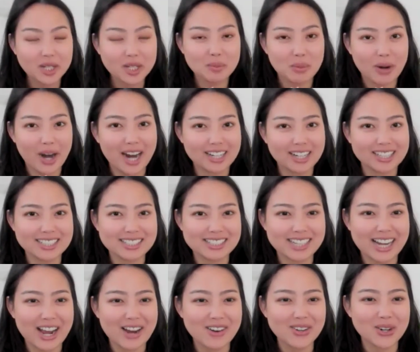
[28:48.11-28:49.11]
to practice
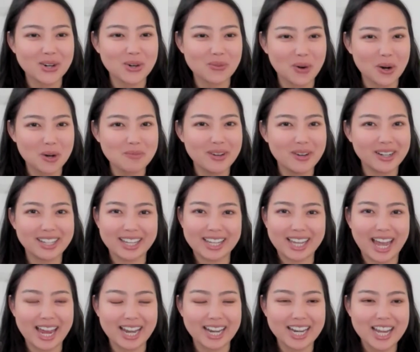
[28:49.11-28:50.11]
now in our workbook
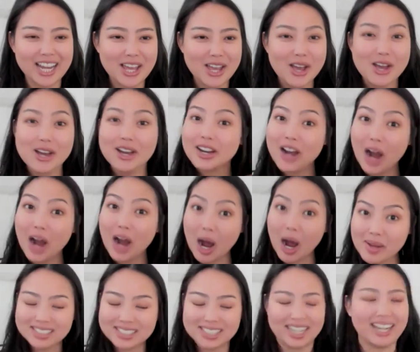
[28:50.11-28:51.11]
again,
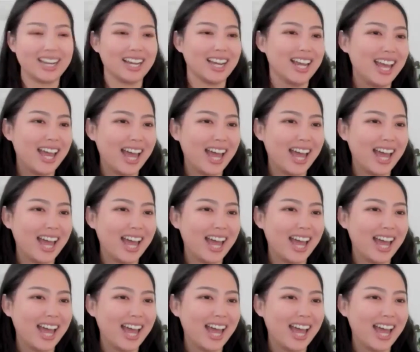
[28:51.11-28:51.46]
commenting.